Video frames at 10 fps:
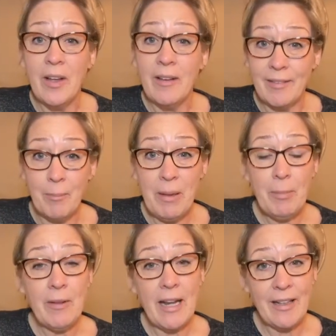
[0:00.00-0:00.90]
Some
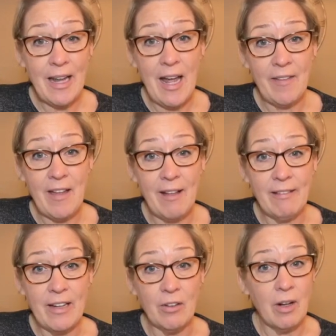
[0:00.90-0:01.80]
people like to add that
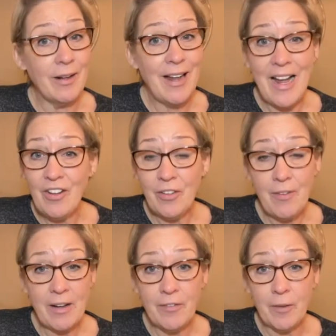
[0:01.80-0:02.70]
later on. I just
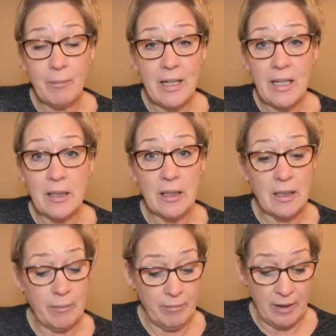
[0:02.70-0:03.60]
find for me,
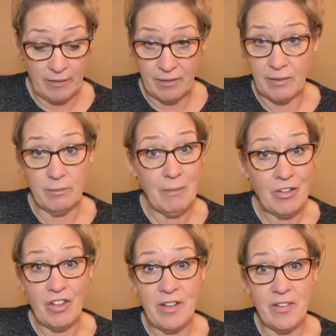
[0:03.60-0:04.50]
it's
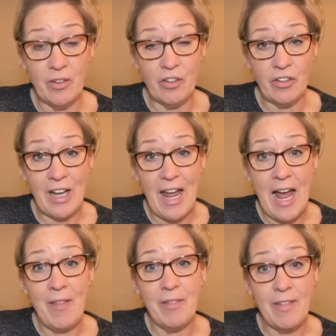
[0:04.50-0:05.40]
much easier just to
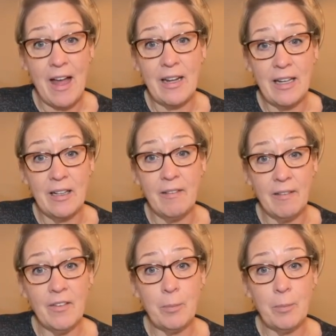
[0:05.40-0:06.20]
add that in at this